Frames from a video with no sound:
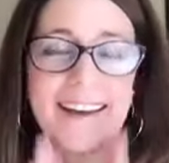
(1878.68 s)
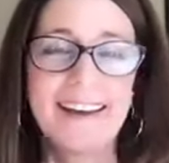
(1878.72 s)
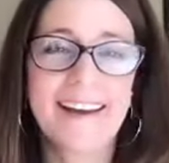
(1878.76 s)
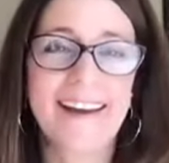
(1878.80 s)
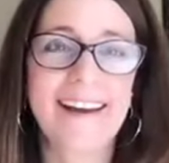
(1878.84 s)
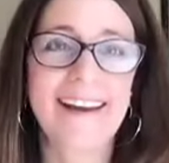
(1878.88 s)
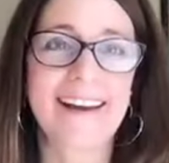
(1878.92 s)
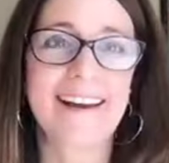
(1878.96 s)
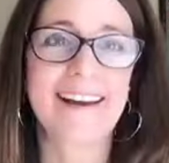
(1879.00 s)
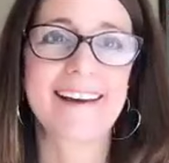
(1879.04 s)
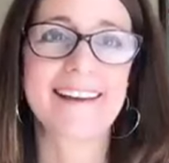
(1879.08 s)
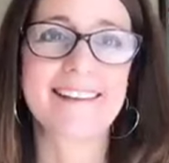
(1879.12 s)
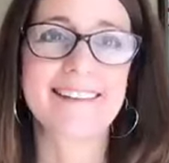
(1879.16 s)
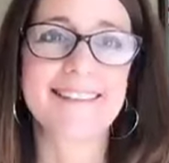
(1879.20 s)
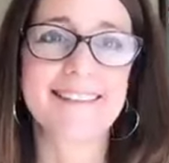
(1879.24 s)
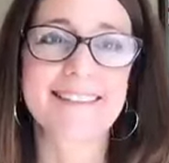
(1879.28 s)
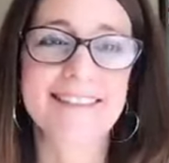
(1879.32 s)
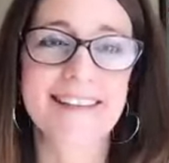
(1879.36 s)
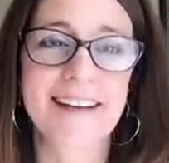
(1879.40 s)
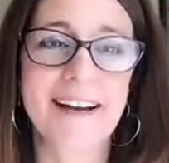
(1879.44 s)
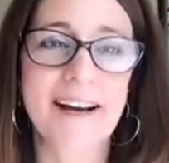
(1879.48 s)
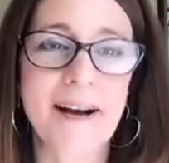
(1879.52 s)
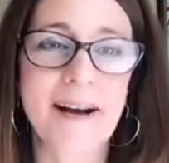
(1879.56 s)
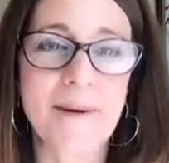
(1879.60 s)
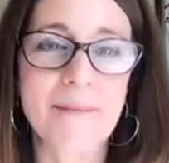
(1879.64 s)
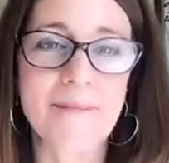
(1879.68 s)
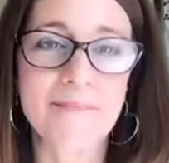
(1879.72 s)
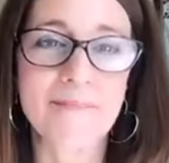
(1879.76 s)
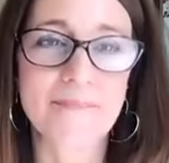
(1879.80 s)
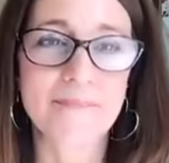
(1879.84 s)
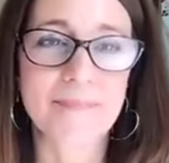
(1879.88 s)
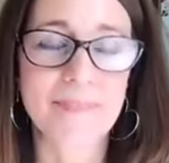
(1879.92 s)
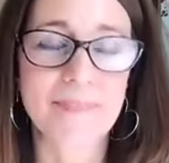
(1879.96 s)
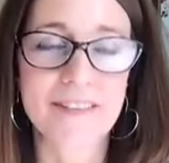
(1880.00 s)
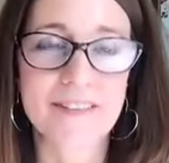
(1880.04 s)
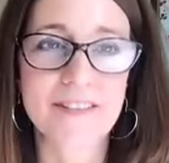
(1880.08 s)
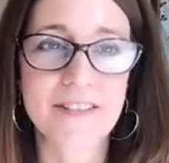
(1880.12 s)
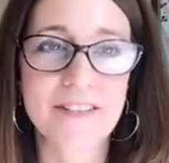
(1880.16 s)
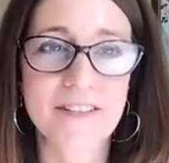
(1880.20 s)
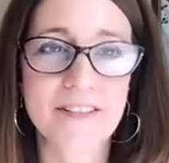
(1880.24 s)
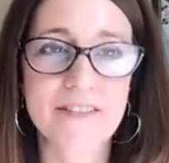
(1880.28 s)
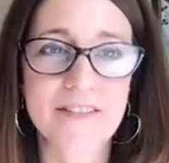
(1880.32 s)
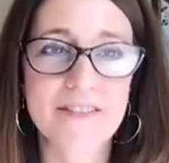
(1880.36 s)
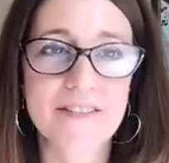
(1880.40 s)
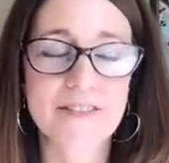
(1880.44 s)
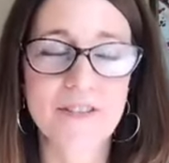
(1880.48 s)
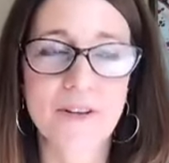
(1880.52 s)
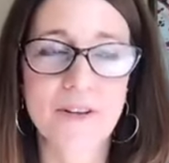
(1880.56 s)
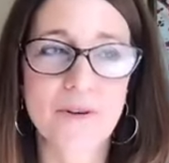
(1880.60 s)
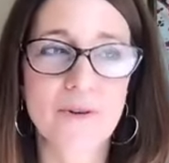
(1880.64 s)
And um, so,
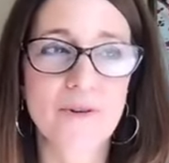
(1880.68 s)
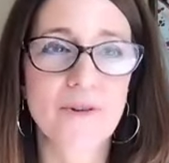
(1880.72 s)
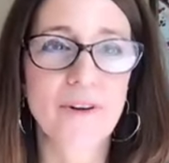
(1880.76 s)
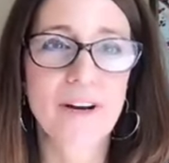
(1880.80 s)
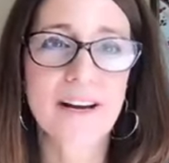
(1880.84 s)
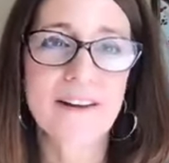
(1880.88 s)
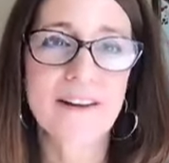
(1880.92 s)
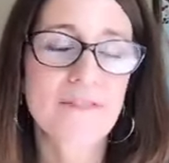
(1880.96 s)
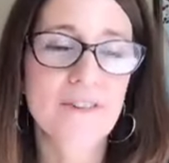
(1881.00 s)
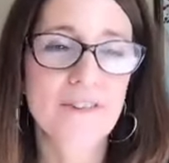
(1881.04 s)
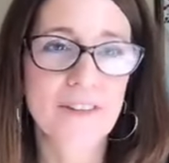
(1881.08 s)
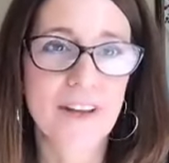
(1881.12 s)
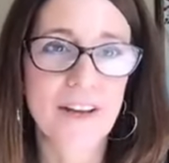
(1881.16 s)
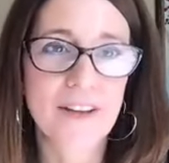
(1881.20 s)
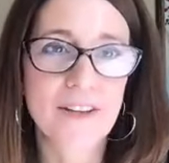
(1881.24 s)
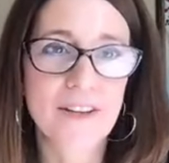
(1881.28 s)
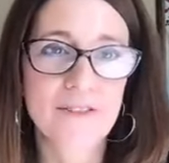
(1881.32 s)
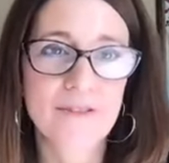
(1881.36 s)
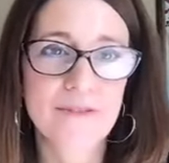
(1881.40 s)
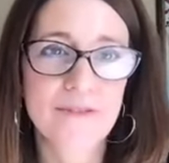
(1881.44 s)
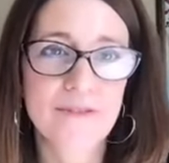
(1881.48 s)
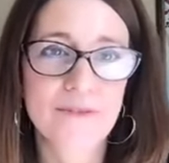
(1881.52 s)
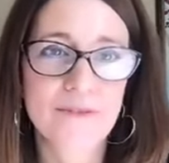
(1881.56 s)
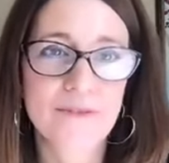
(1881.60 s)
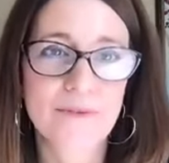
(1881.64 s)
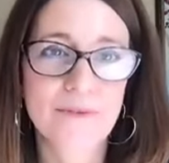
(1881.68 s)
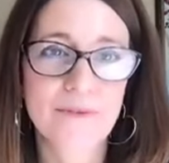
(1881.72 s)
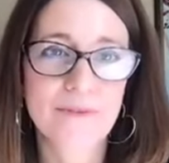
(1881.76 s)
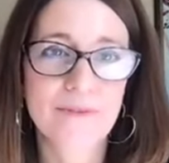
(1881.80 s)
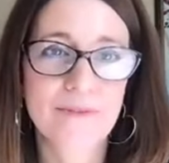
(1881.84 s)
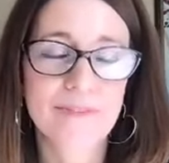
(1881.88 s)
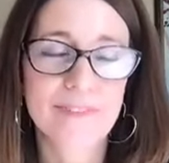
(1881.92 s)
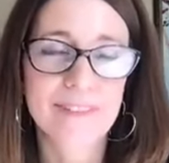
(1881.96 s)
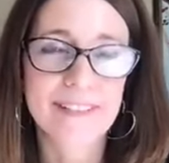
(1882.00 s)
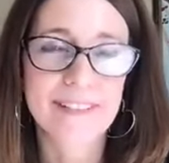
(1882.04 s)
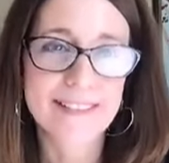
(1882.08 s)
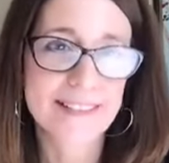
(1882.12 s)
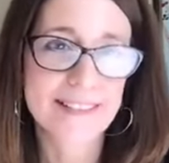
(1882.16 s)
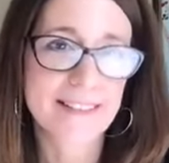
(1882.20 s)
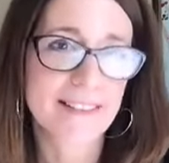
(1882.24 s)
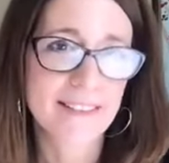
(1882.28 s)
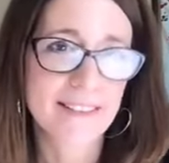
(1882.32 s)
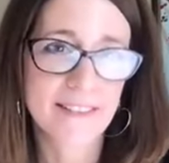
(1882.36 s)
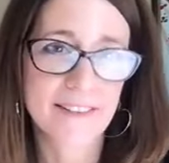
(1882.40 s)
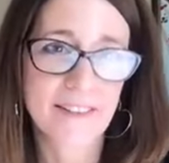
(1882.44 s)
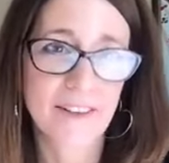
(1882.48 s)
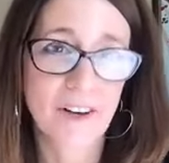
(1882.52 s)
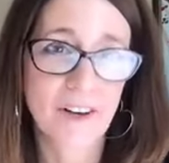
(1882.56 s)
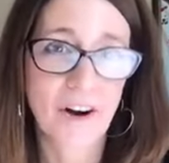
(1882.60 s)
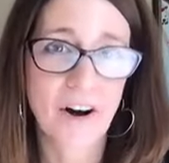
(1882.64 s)
so grateful that you listened
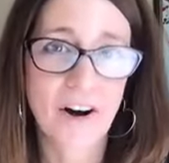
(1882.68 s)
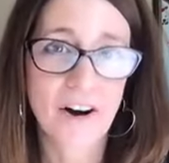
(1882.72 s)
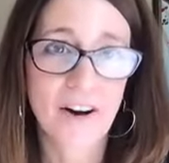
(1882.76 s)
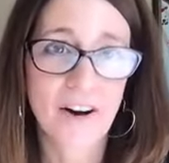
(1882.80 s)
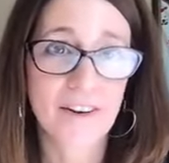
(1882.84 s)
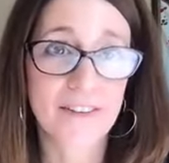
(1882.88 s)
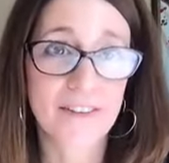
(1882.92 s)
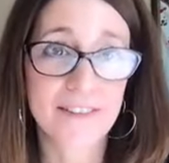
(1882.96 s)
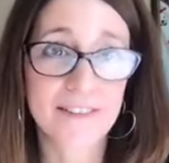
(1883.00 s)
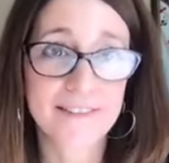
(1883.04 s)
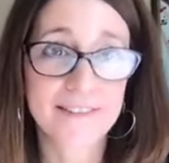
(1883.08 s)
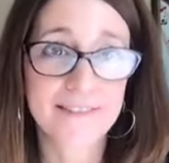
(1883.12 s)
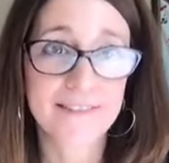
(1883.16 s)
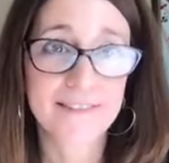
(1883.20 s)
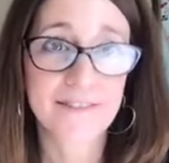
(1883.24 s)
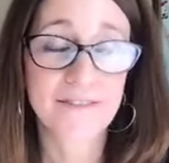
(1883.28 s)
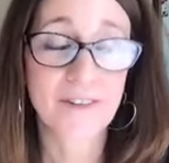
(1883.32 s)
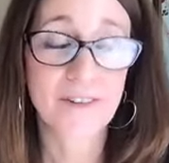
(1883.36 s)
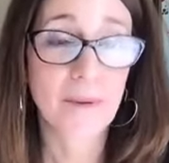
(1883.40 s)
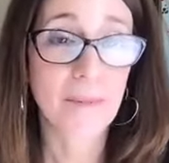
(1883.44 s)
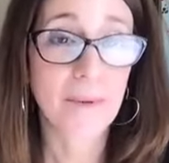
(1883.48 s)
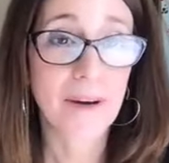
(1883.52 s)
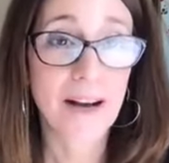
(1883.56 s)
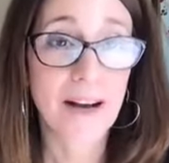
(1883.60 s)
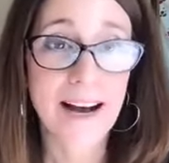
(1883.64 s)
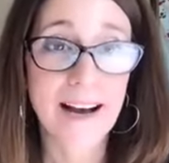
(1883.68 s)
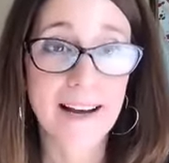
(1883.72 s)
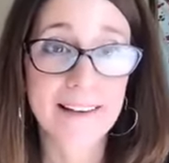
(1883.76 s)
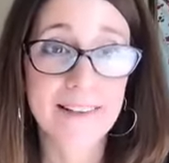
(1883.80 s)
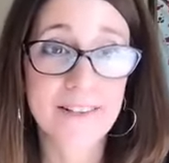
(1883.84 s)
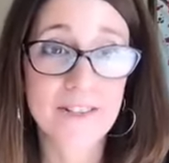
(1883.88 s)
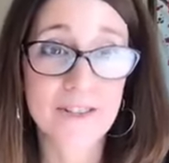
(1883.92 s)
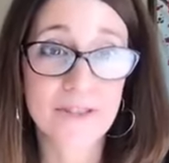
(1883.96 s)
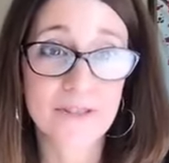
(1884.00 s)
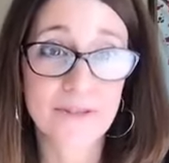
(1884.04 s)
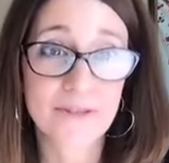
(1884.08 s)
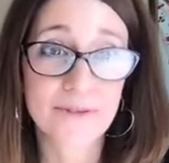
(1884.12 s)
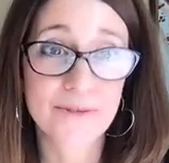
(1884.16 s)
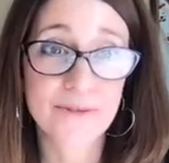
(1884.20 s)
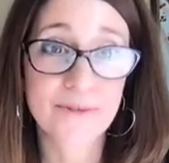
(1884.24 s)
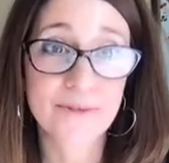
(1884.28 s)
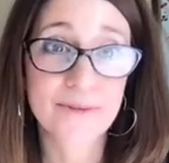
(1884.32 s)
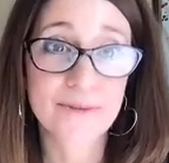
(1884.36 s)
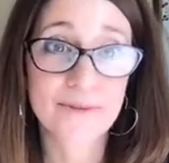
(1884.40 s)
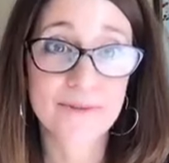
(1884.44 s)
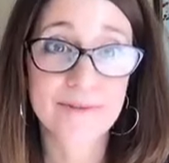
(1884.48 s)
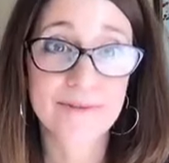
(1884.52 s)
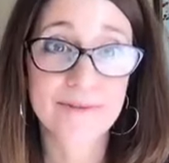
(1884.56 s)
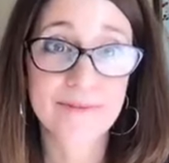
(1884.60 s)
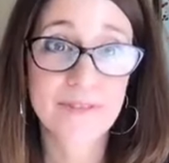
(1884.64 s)
to the call from God
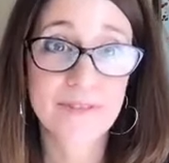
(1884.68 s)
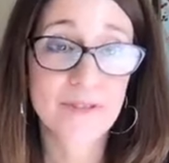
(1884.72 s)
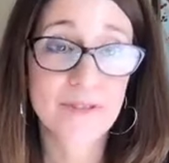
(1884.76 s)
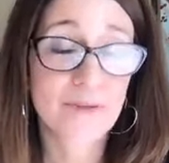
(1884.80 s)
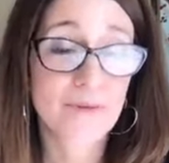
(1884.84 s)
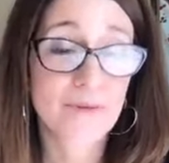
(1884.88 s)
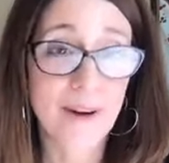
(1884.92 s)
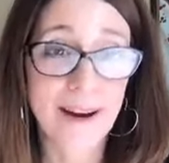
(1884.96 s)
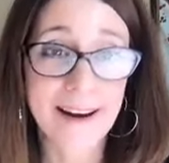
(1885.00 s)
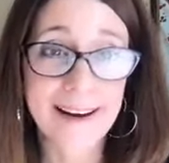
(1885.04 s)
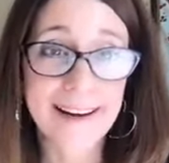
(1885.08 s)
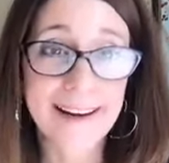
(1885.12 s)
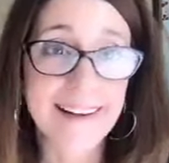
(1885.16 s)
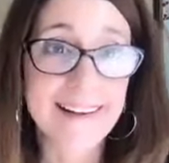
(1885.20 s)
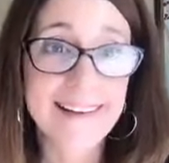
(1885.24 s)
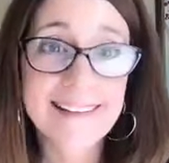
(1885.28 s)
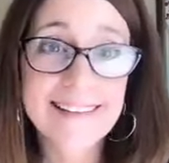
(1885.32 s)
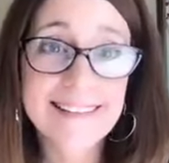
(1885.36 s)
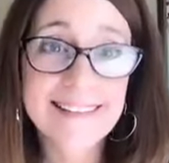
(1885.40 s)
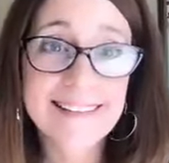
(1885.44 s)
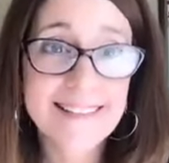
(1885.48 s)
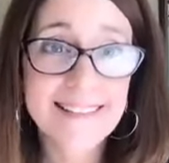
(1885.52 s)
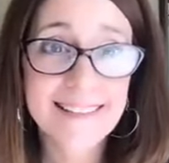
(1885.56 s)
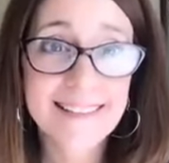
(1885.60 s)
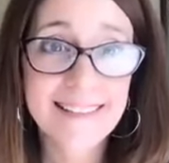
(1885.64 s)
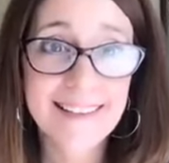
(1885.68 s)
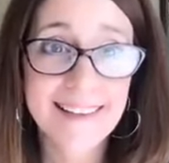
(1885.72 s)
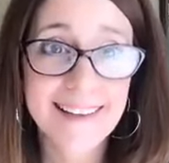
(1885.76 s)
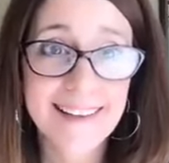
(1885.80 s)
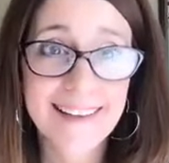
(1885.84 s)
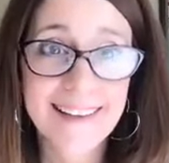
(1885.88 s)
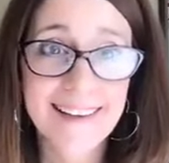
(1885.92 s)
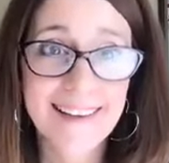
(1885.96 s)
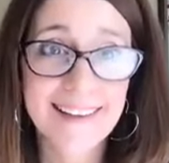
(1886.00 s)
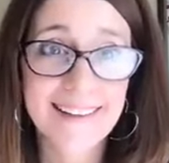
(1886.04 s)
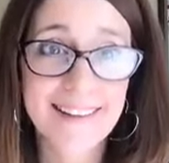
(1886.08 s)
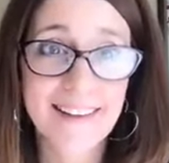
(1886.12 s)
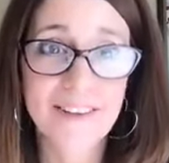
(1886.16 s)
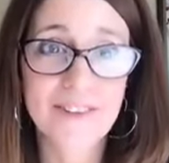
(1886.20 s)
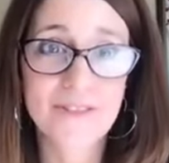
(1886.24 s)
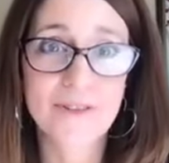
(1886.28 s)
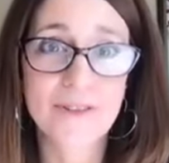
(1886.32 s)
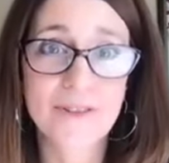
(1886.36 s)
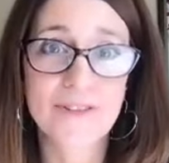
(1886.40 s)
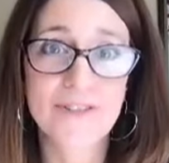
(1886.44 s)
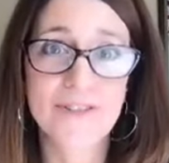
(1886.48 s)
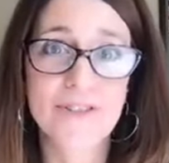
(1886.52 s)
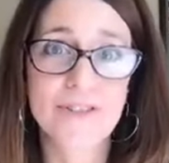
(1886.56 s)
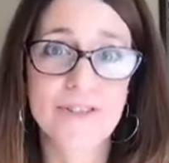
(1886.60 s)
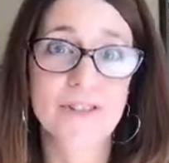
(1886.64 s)
to Thank to you. write it and that you
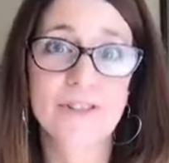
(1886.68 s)
could mm-hmm.